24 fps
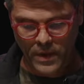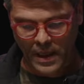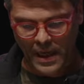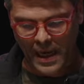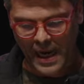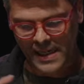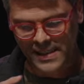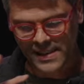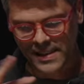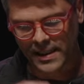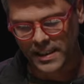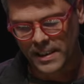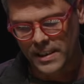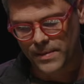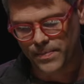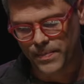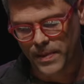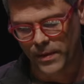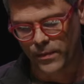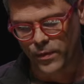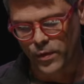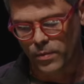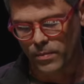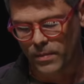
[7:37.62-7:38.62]
I see these
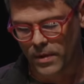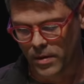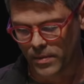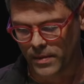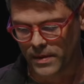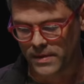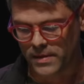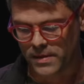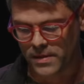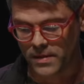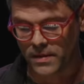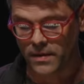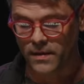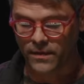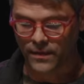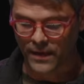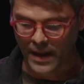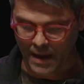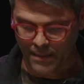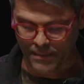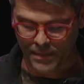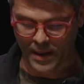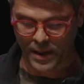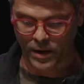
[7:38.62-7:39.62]
pivotal moments,
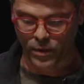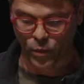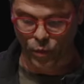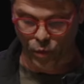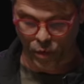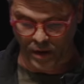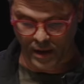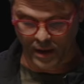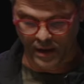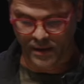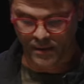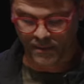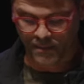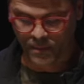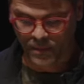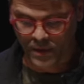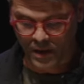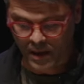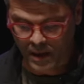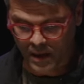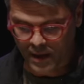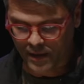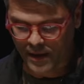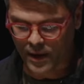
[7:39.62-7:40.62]
that being one,
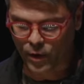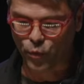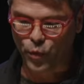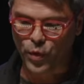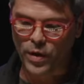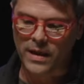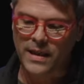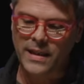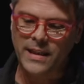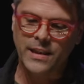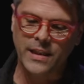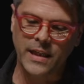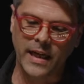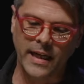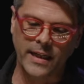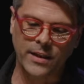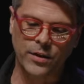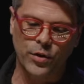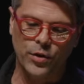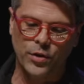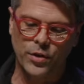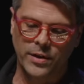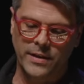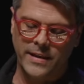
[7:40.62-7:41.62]
that really
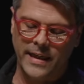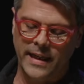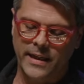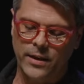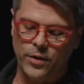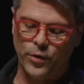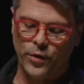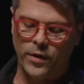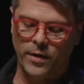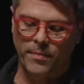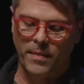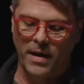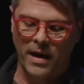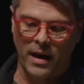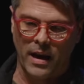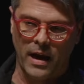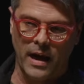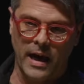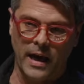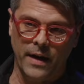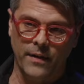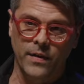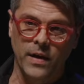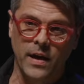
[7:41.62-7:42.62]
changed the trajectory of my
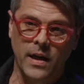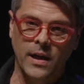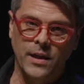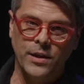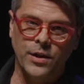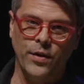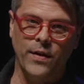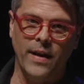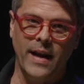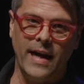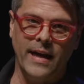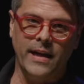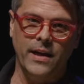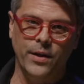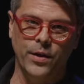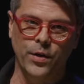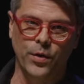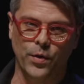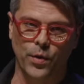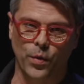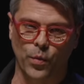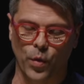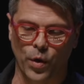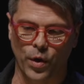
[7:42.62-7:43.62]
life so that I could
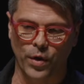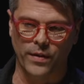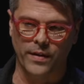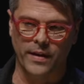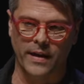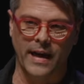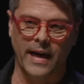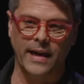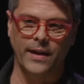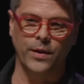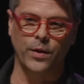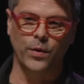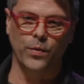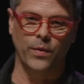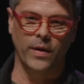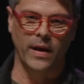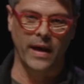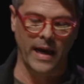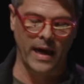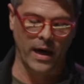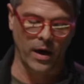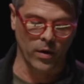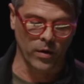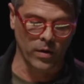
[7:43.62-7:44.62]
do the work that I do
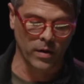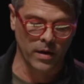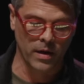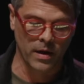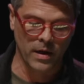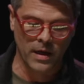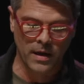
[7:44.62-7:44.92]
now.